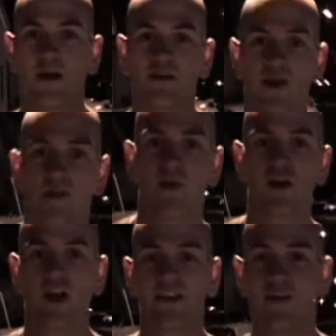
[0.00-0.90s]
but I heard about a
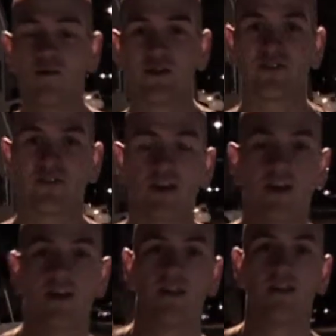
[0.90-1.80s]
party on Gilbert
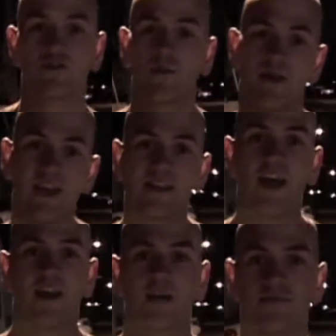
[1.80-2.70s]
Street, so I'm gonna
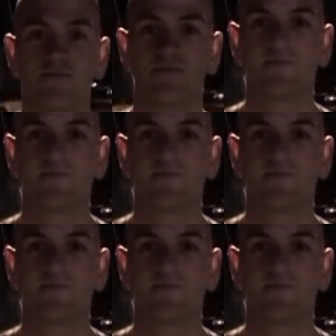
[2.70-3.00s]
hit that up.